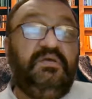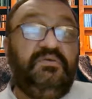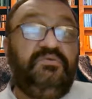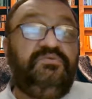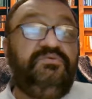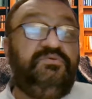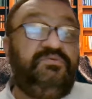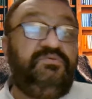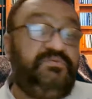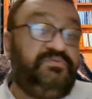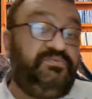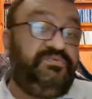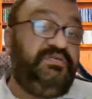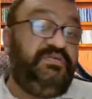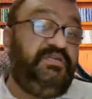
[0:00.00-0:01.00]
You should
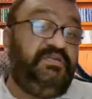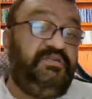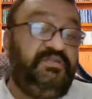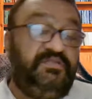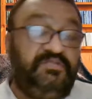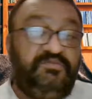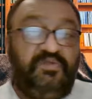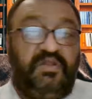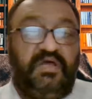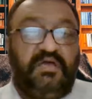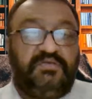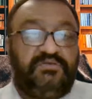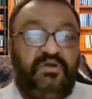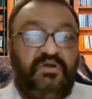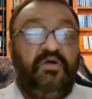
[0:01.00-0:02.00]
read his
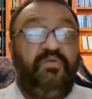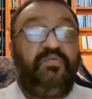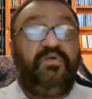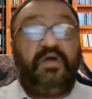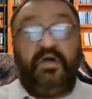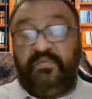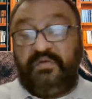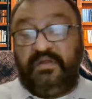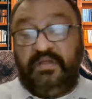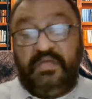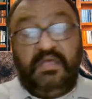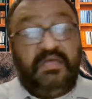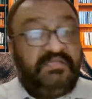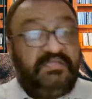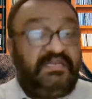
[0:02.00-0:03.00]
blogs.
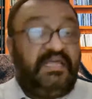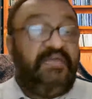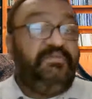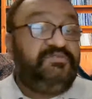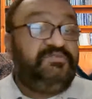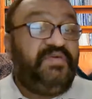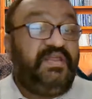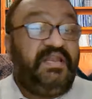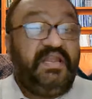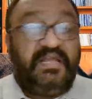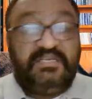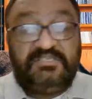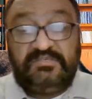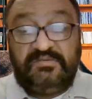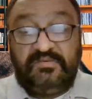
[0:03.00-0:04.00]
However, the time is very
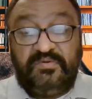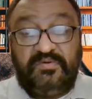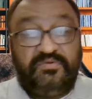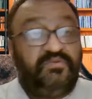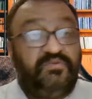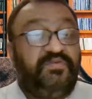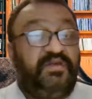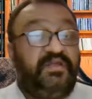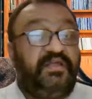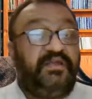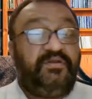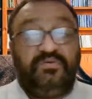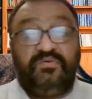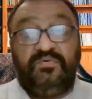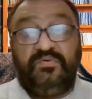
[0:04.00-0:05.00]
less. Don't
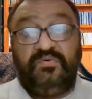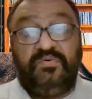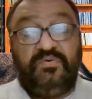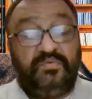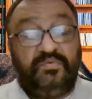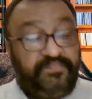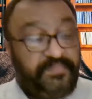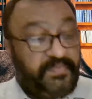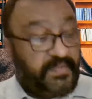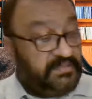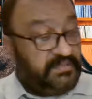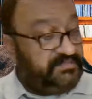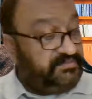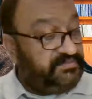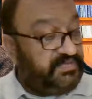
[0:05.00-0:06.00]
forget to
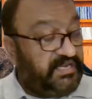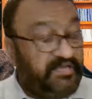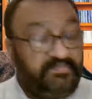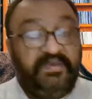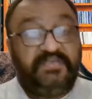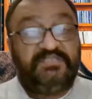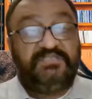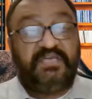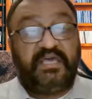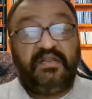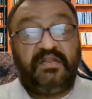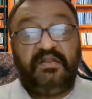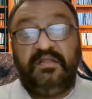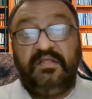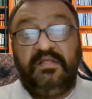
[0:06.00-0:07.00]
subscribe my
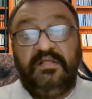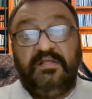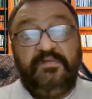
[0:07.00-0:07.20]
channel.